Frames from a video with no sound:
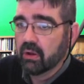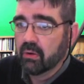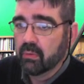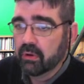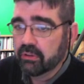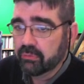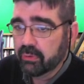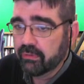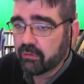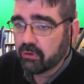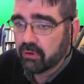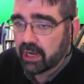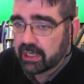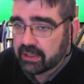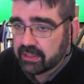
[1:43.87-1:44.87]
Once we've
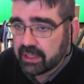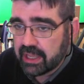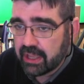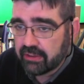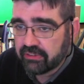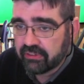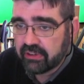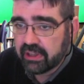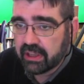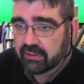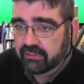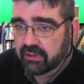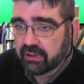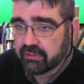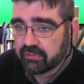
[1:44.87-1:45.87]
created the S C
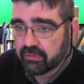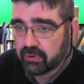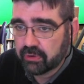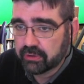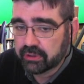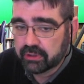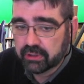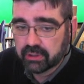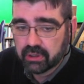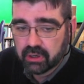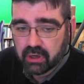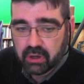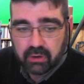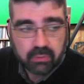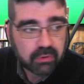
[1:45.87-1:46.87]
S S folder,
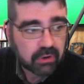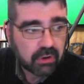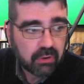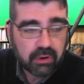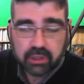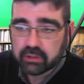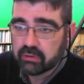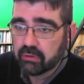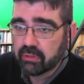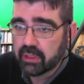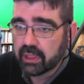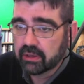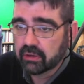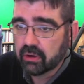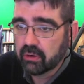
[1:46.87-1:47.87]
we're going to
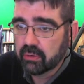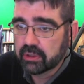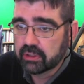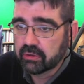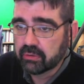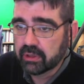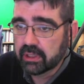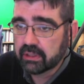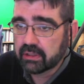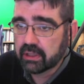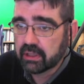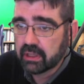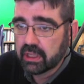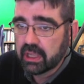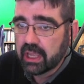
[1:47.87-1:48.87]
then go into it,
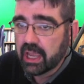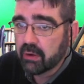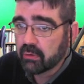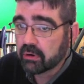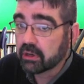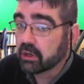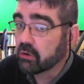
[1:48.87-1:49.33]
and we're going to